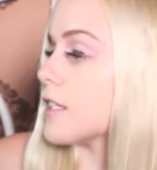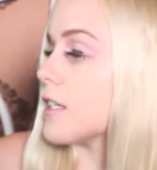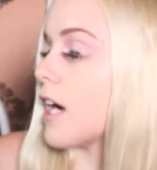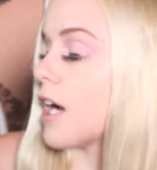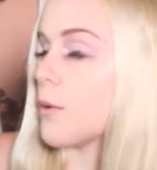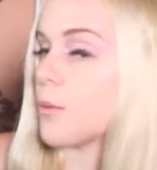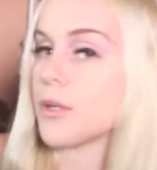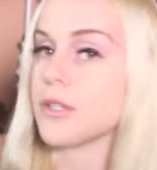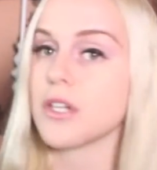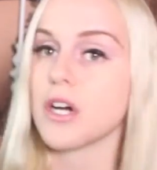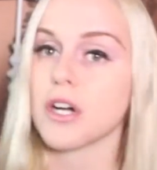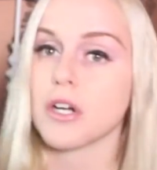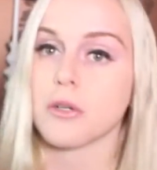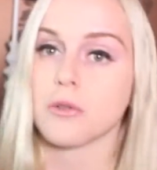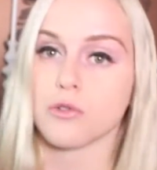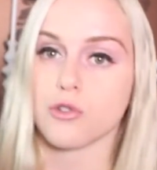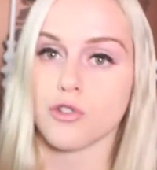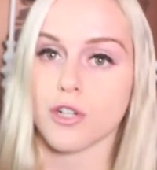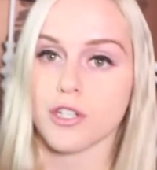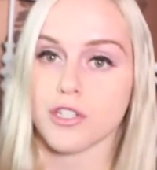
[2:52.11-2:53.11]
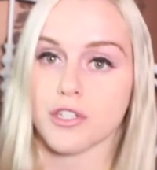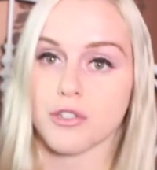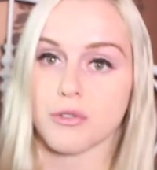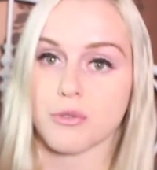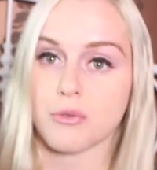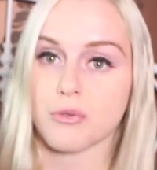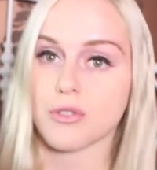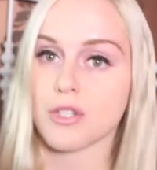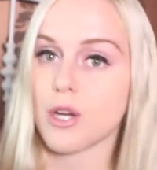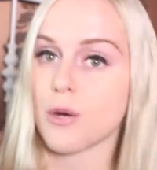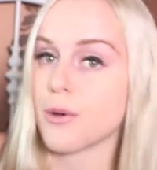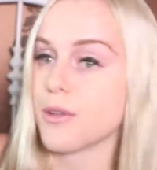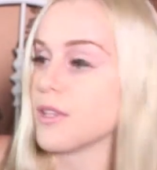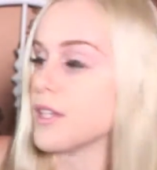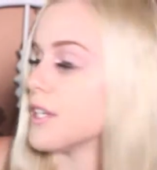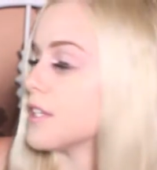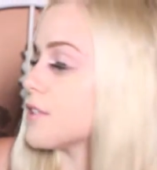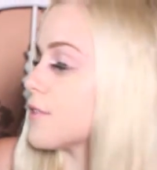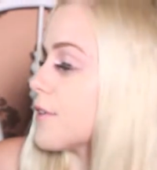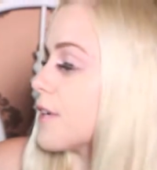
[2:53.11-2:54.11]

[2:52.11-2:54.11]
I would not go trudging through snow in these